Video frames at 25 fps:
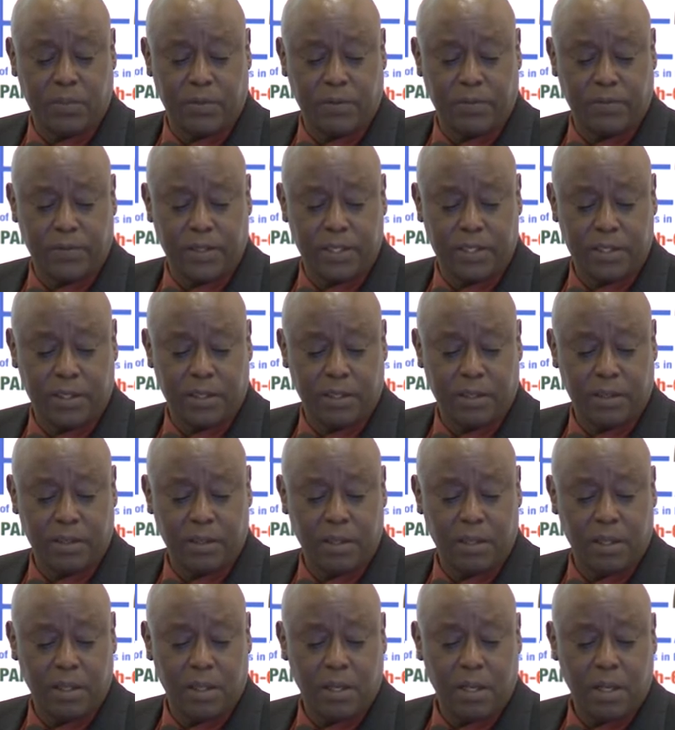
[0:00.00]
profession,
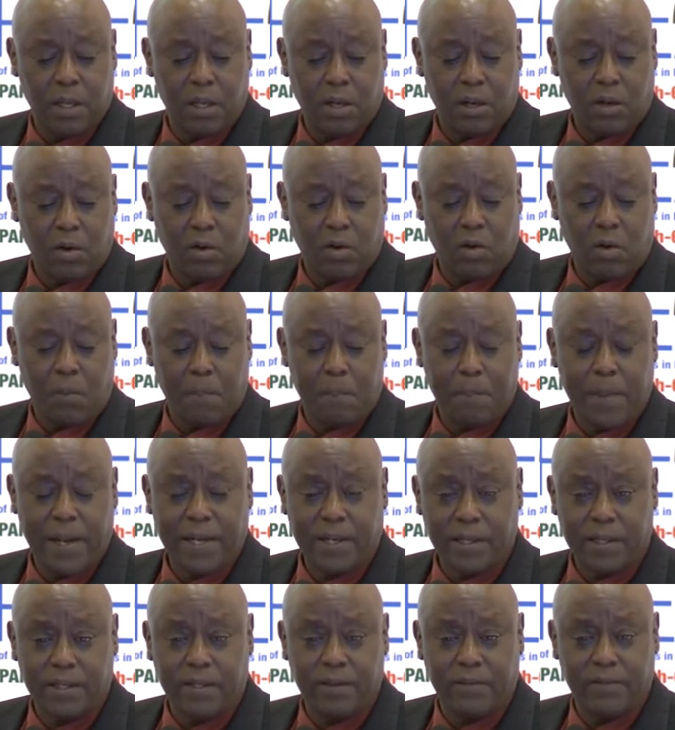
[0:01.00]

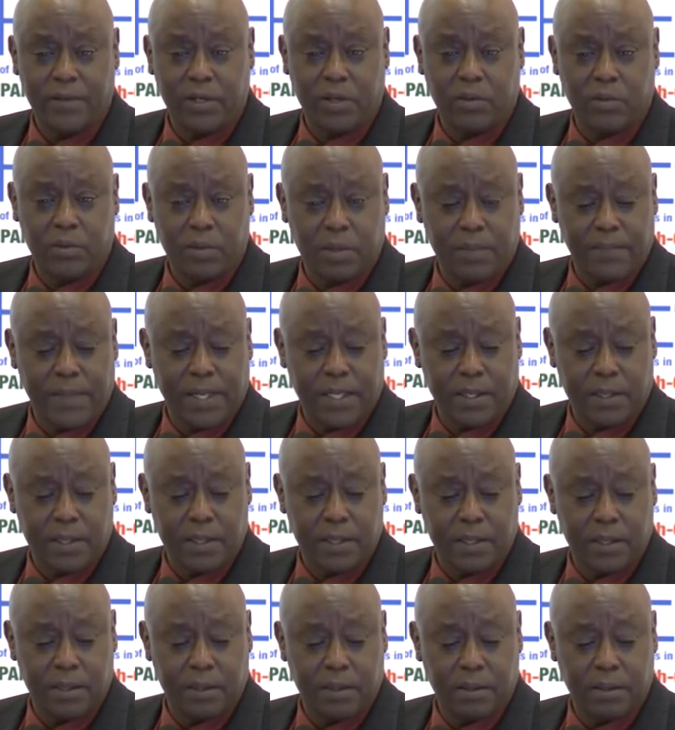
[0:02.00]
competitive recruitment,